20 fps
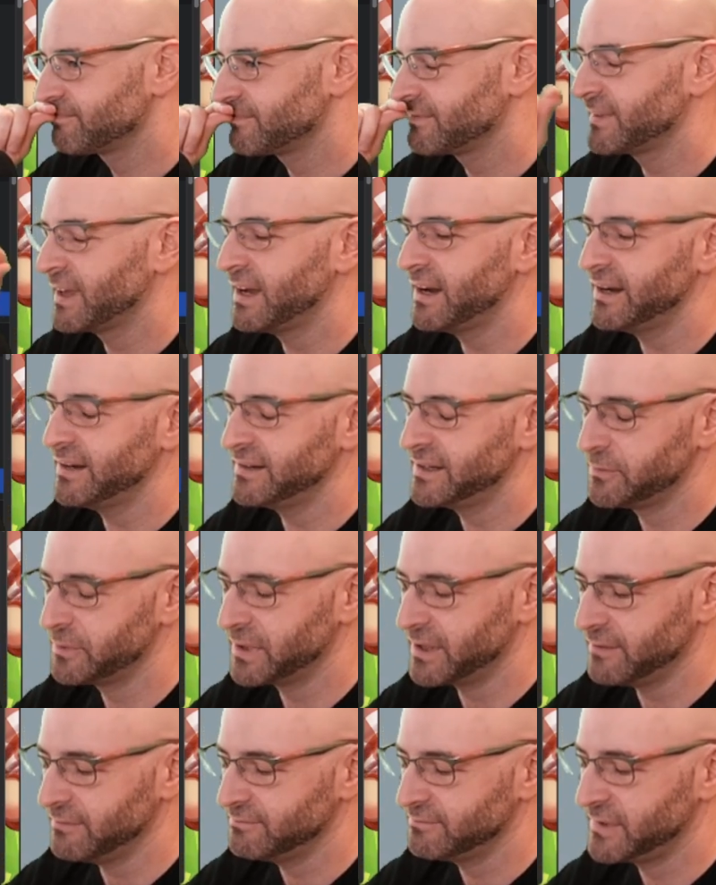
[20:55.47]
All right, here we go.
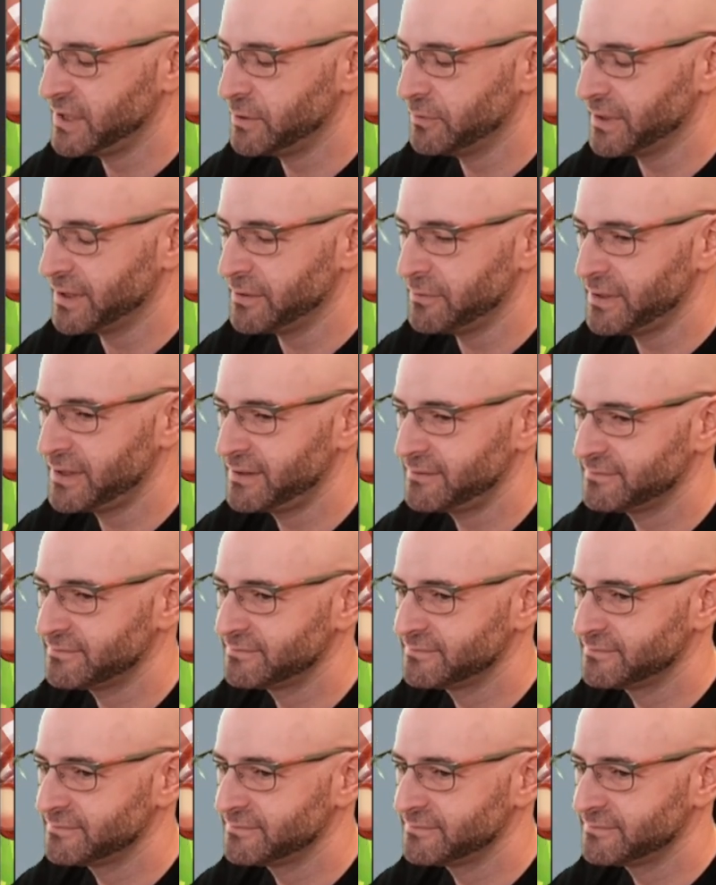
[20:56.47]
Here we go. You ready?